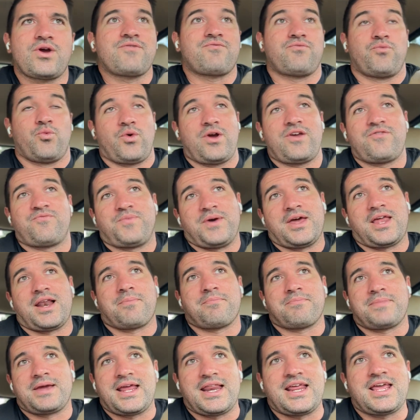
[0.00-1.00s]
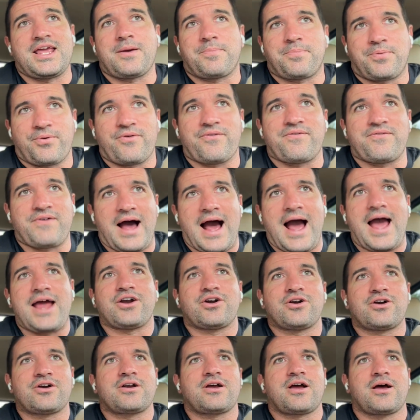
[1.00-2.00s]
We've been a media
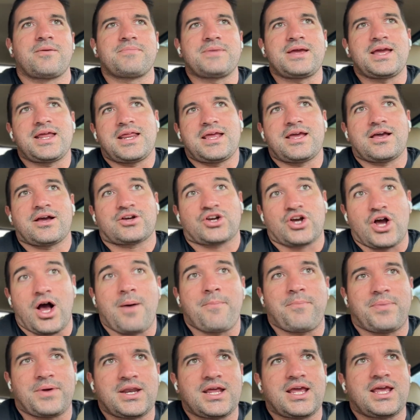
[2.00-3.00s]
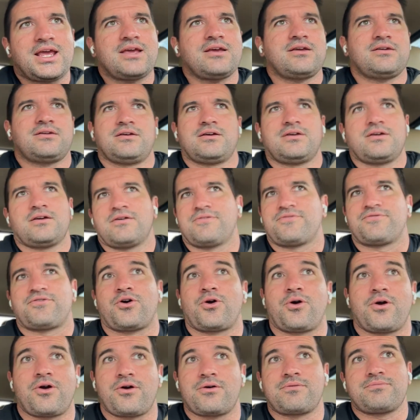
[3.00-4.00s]
provider, a media company
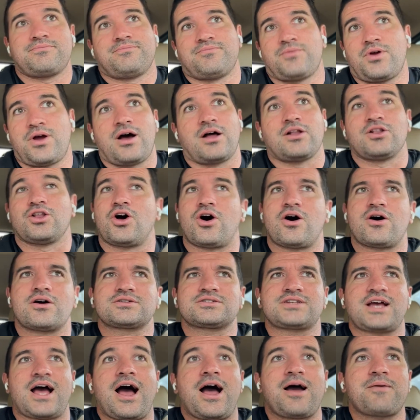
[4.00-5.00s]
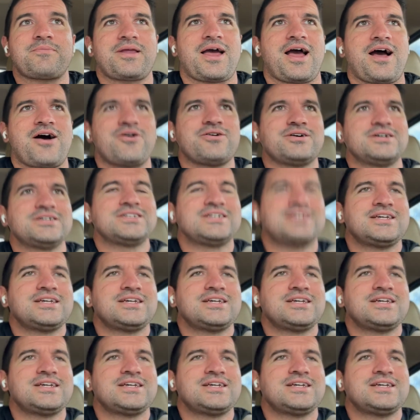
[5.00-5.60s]
for a long time now,